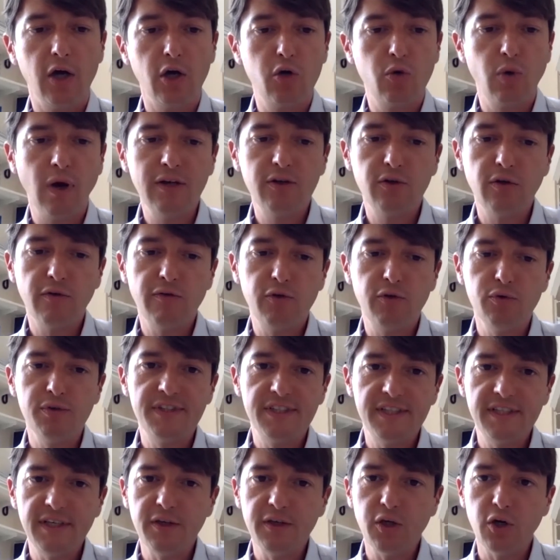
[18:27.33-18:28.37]
quite a few
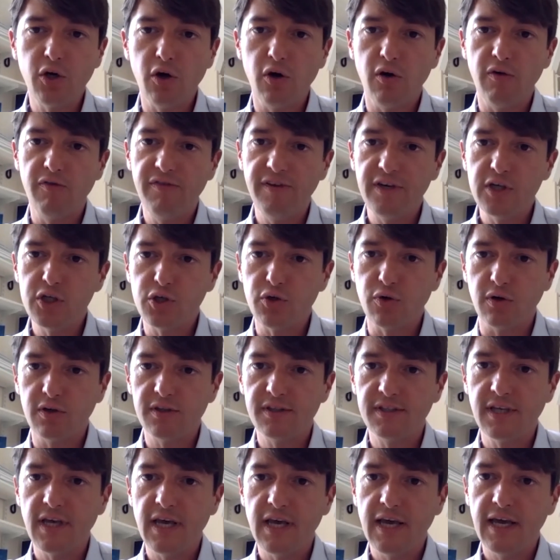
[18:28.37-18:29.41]
senior
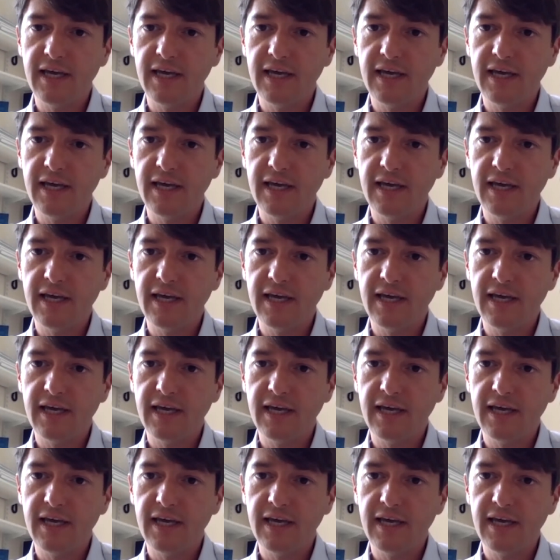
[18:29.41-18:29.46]
officials